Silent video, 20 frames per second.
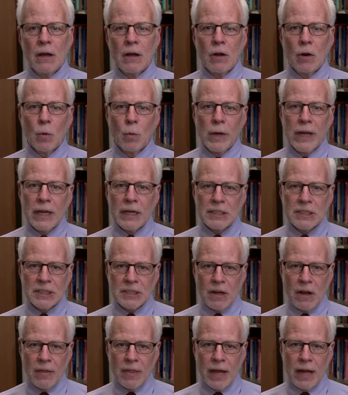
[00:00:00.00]
Korea
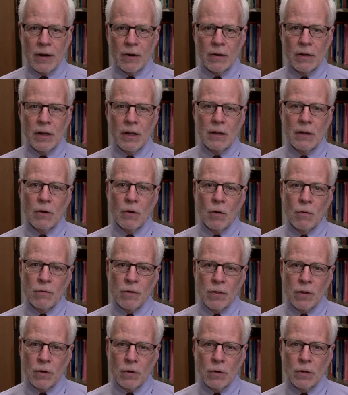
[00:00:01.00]
saw that
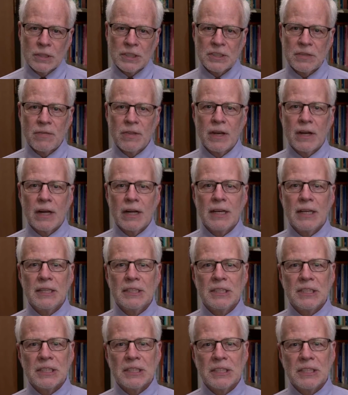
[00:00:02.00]
over the course of the
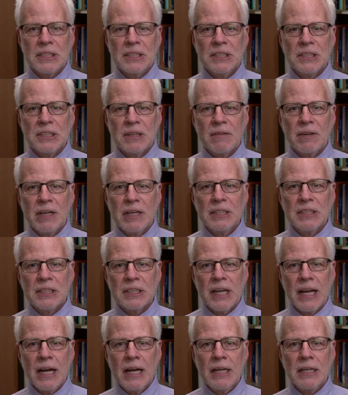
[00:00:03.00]
1960s, 70s,
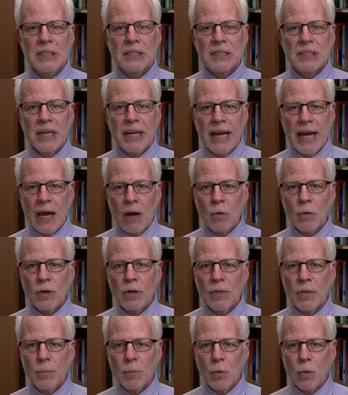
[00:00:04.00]
and 80s, now to the